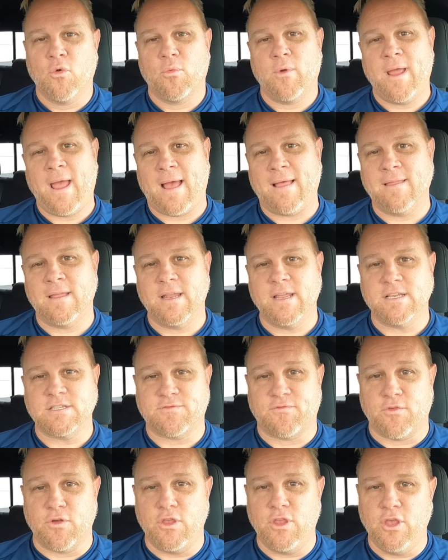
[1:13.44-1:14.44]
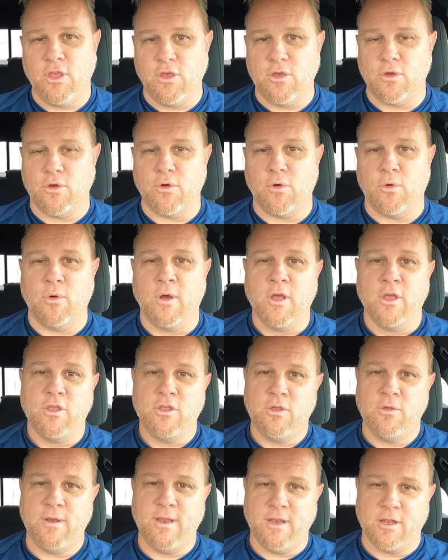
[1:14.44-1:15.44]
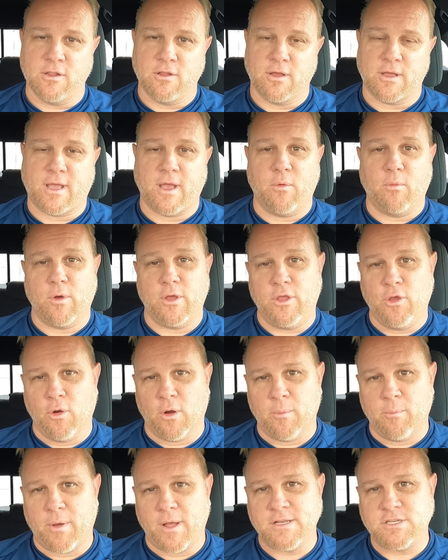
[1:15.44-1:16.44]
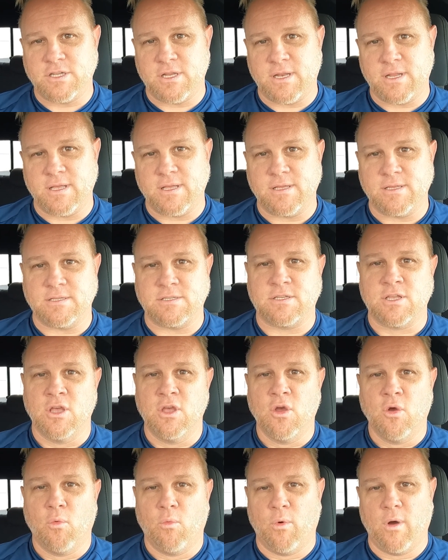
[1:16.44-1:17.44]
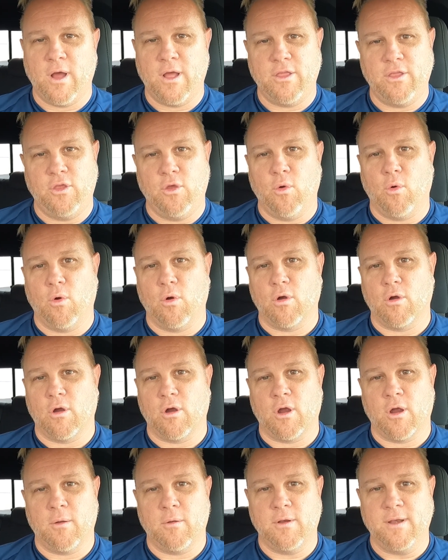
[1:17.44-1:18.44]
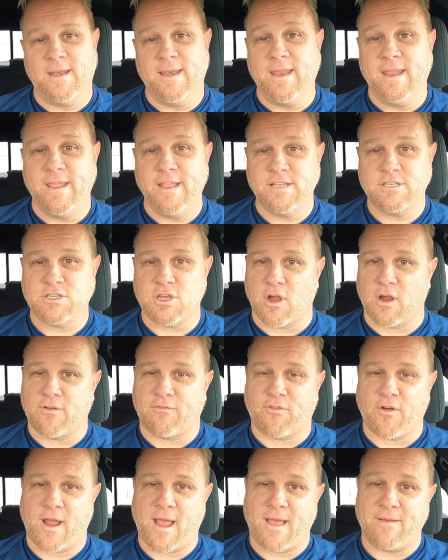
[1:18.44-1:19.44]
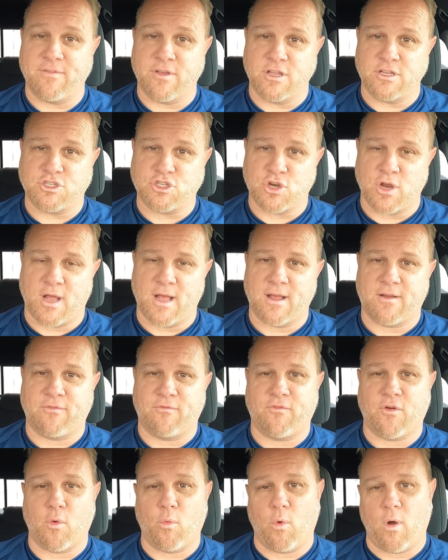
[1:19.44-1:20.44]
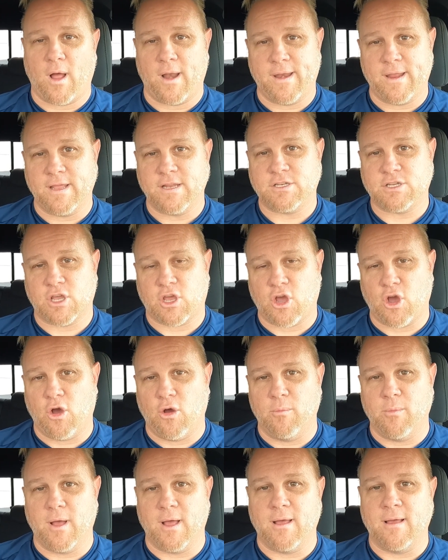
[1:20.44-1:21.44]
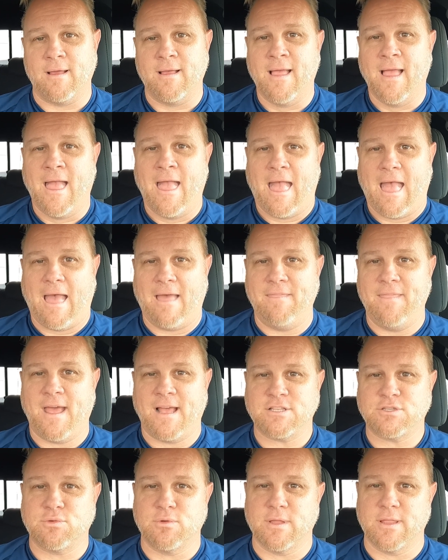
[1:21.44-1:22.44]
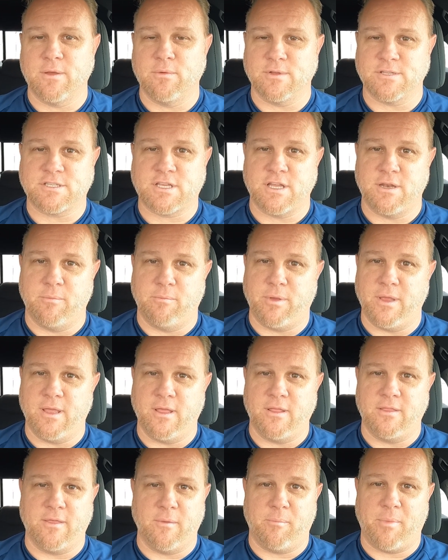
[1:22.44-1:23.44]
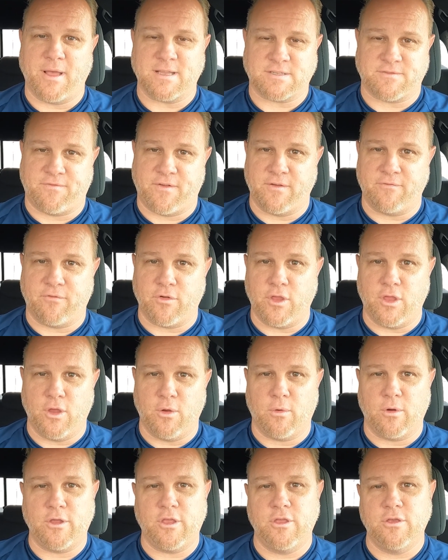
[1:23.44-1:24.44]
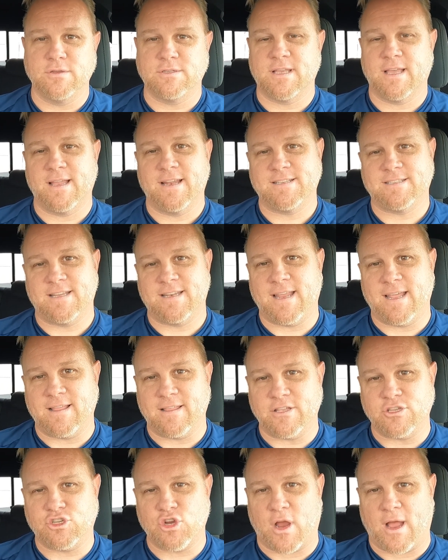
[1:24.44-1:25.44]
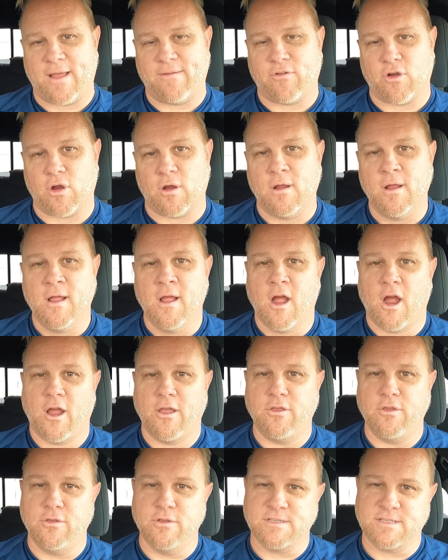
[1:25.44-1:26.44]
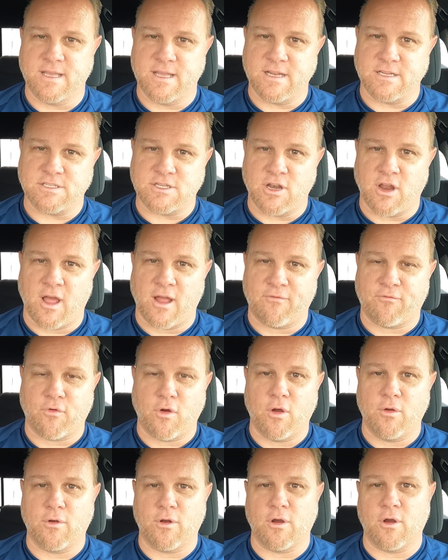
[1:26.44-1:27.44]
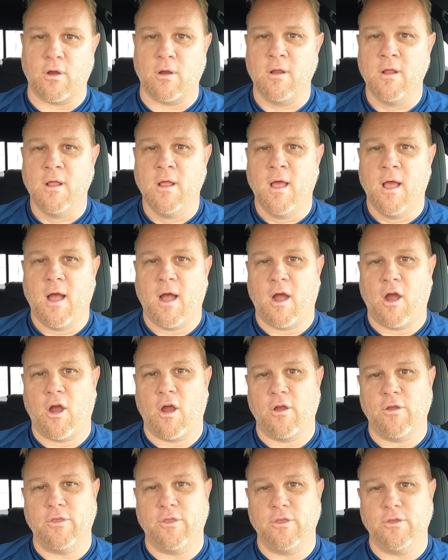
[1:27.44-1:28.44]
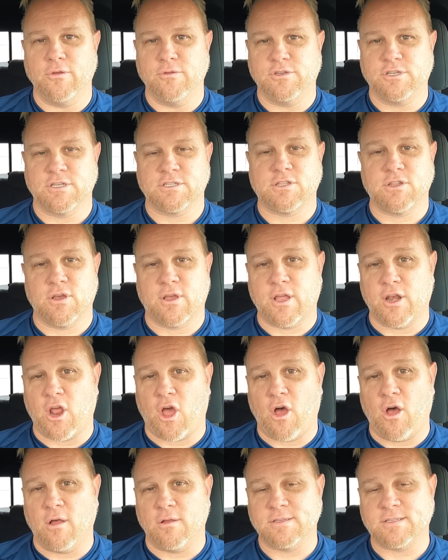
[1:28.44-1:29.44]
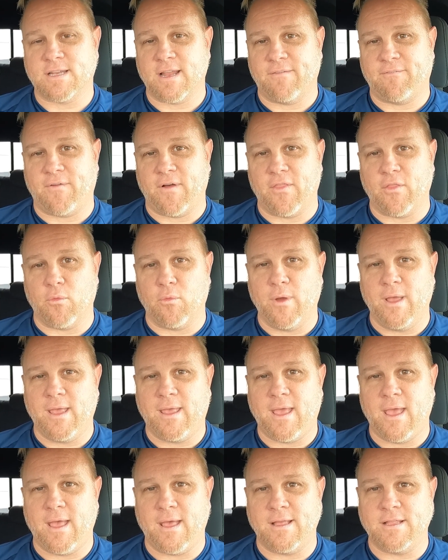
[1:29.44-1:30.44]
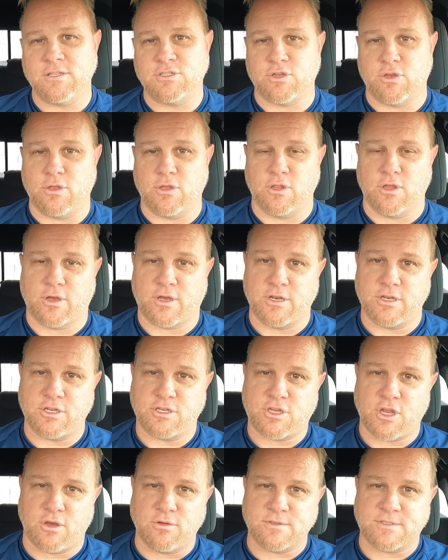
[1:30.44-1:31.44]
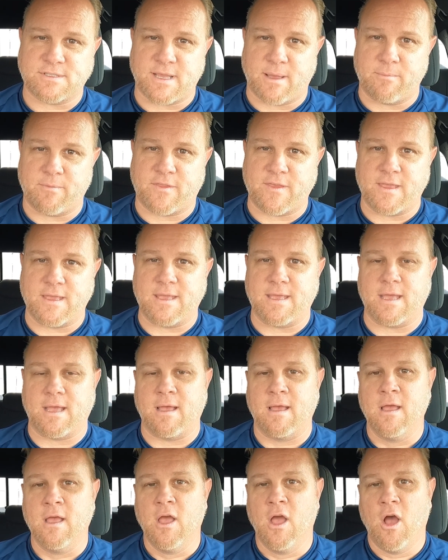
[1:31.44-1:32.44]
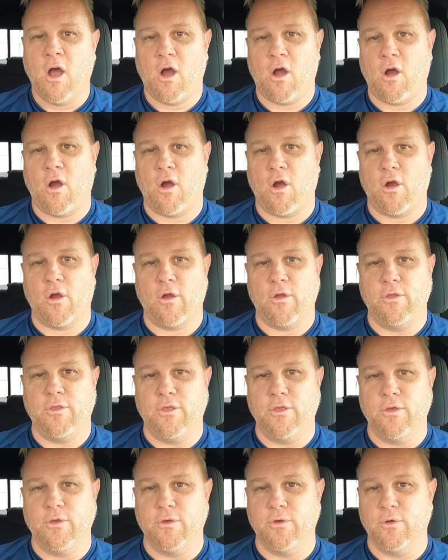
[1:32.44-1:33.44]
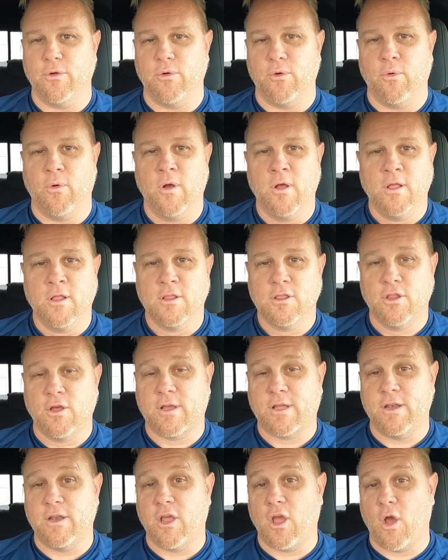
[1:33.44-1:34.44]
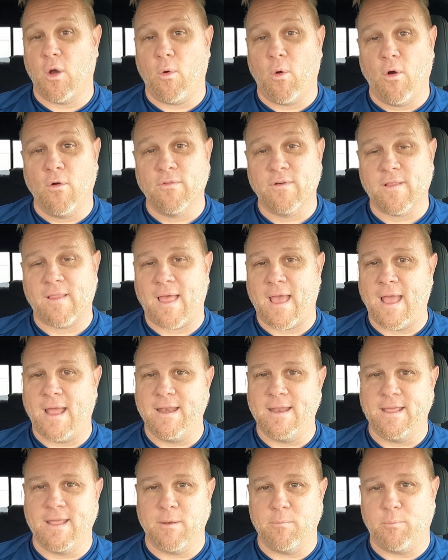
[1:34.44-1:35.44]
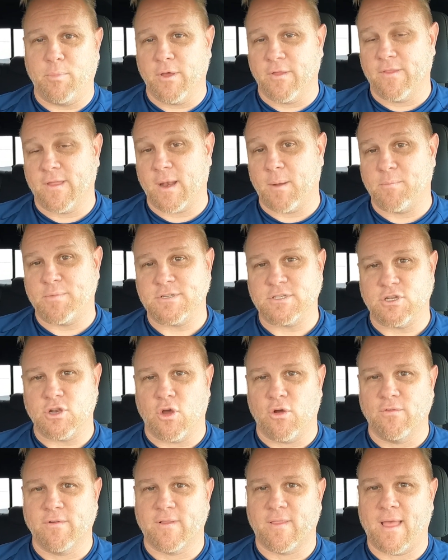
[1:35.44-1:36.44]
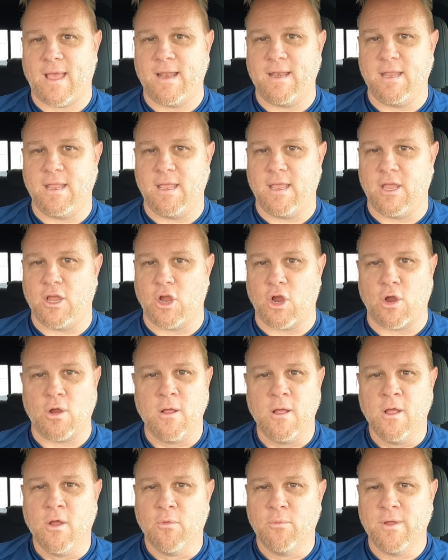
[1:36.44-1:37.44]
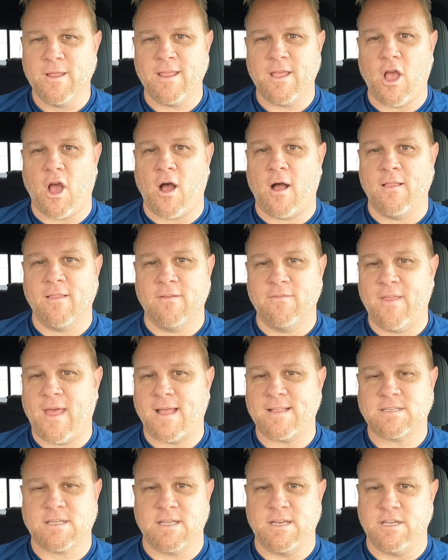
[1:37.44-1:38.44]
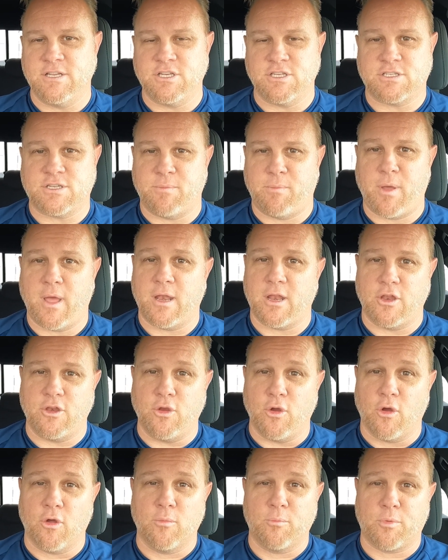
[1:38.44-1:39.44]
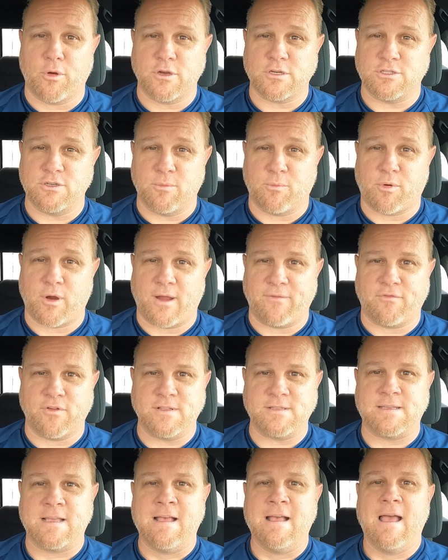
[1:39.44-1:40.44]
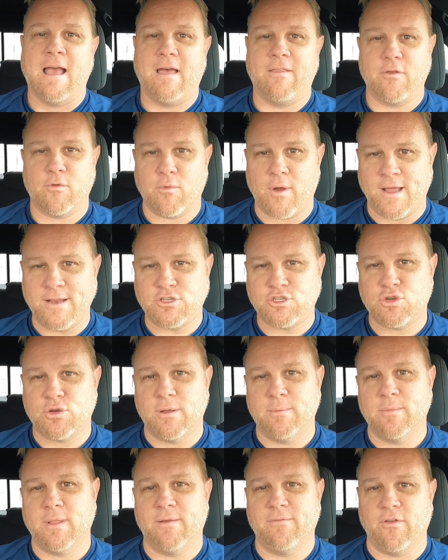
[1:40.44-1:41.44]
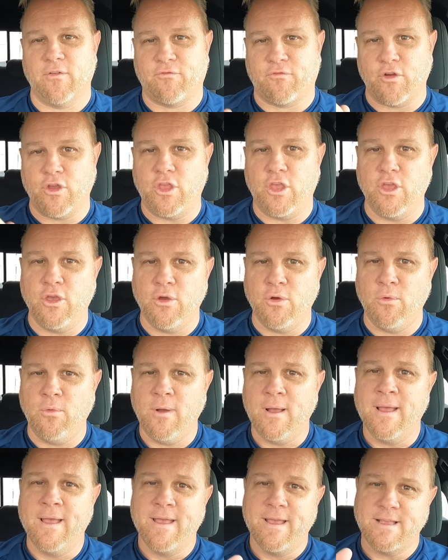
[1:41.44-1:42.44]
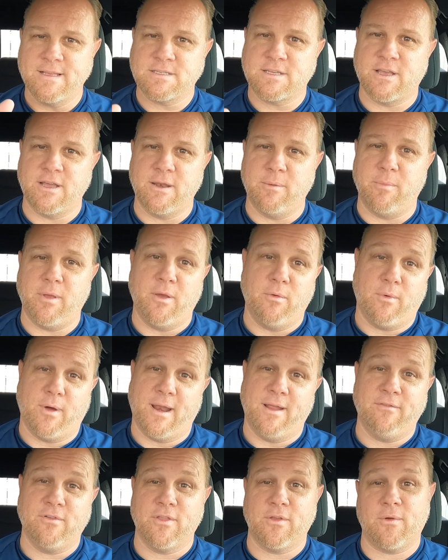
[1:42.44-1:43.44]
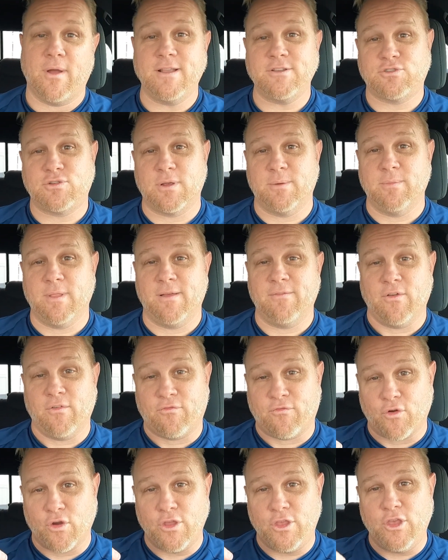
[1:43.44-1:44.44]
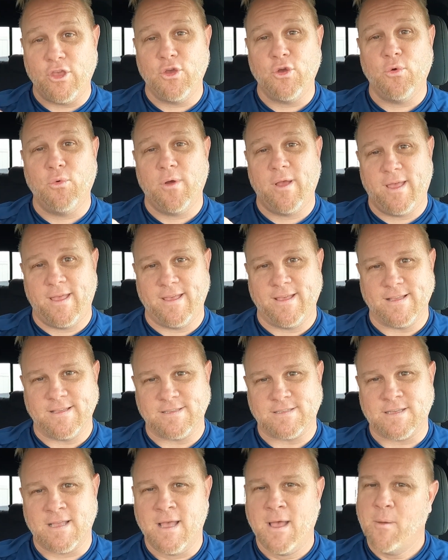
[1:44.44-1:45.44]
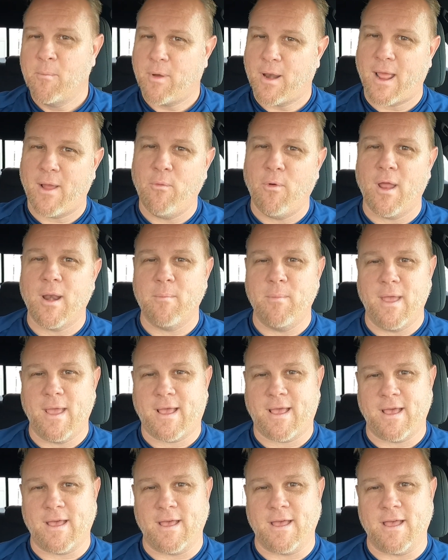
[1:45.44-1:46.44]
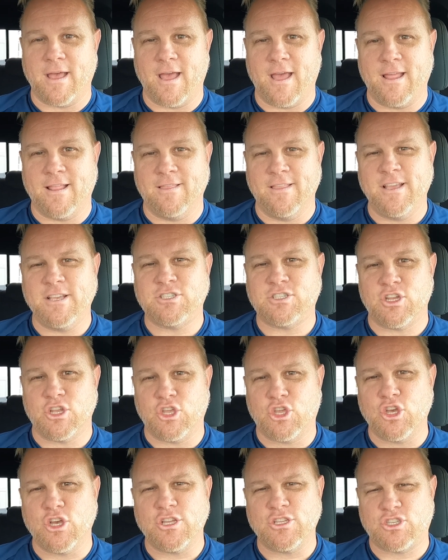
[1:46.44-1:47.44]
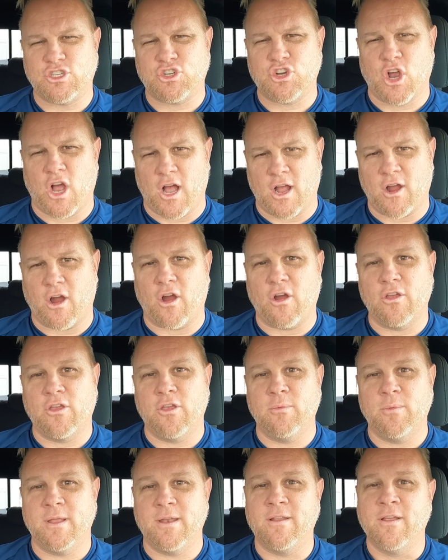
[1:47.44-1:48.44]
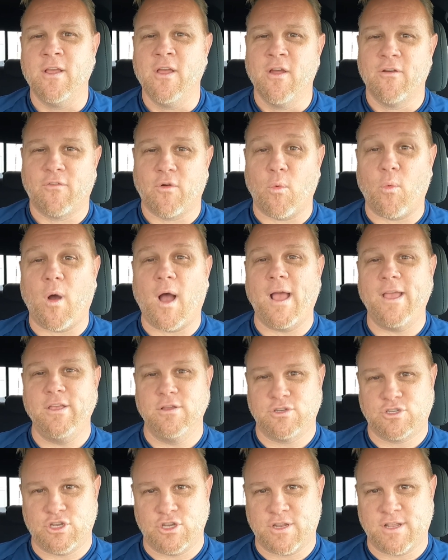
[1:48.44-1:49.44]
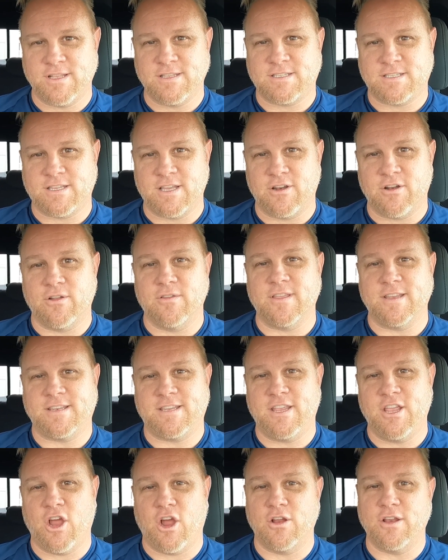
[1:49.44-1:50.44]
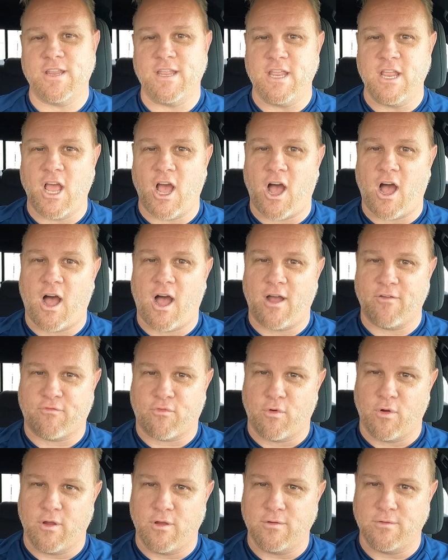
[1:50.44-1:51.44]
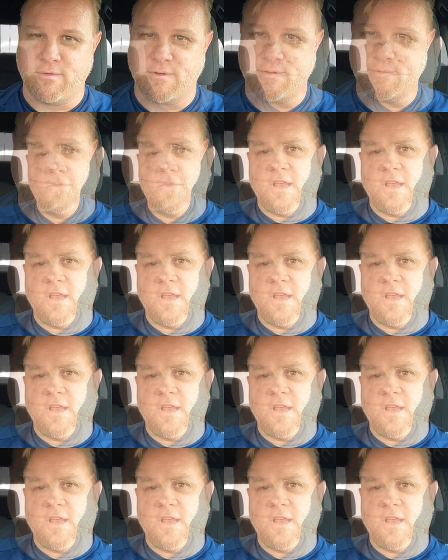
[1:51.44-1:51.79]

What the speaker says: Reality is for you, you need to look at what your budget is, what your needs are for having a truck, for wanting a Tacoma, and that's really what's going to be the best fit for you. Are you using it as a daily driver? Are you using it as an off-roader? Are you just looking to haul stuff on the weekends? Are you looking to tow something? Are you looking to go overlanding and build it up as an overlanding gear? Really, all of that's going to just depend on your own personal preference, and the right trim level for you is going to be whatever the right trim level for you is. But I want to make at least a good, strong argument for why you should consider the TRD Off-Road.